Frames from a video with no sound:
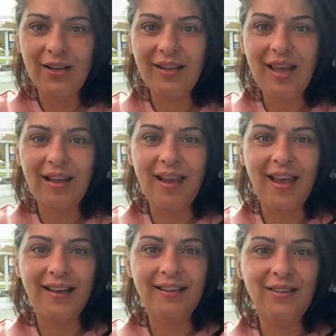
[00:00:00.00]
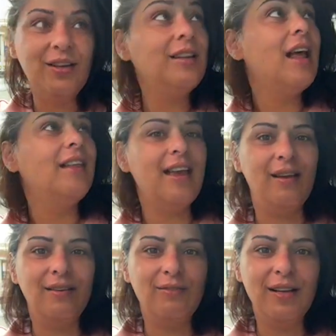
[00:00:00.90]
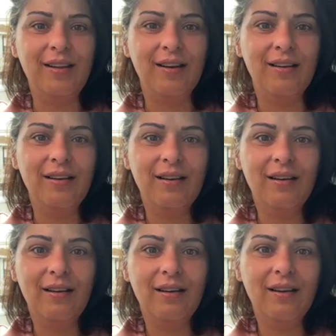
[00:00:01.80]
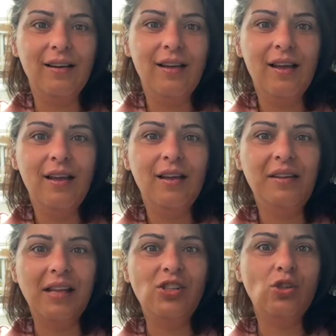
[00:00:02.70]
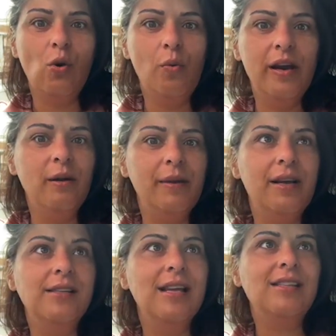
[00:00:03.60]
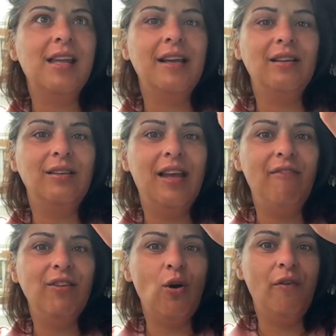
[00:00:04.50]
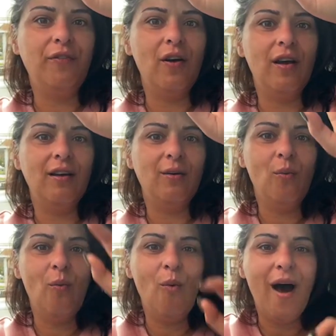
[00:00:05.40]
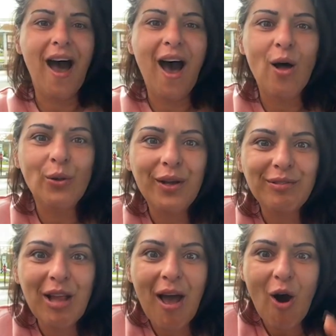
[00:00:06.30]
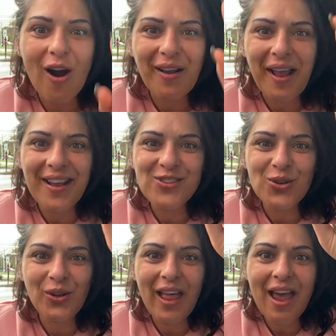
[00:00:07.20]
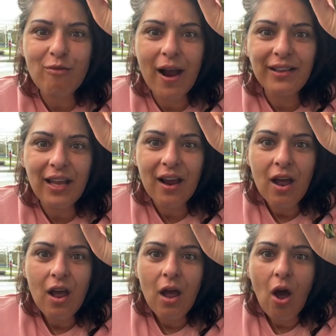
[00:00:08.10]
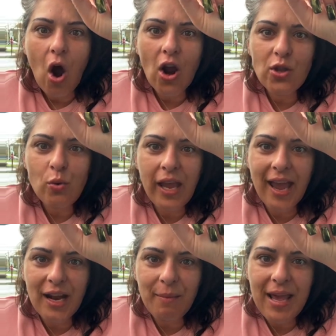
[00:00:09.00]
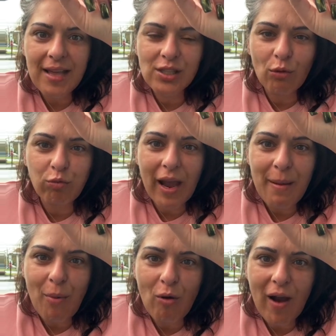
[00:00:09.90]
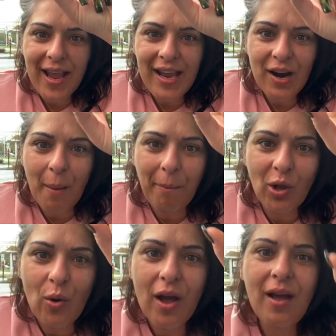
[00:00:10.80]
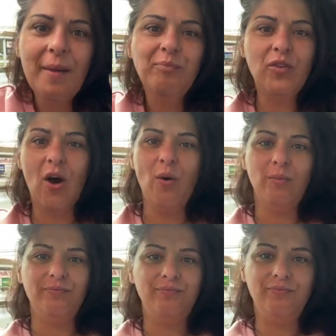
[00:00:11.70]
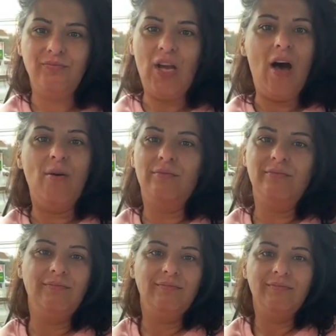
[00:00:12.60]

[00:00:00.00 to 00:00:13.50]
Look at that light. Look at that light right there. That's so weird because it's like giving off. Wow, look at that archangel light right there. Are you kidding me? It's a rainbow right here. I'm blue. No, no,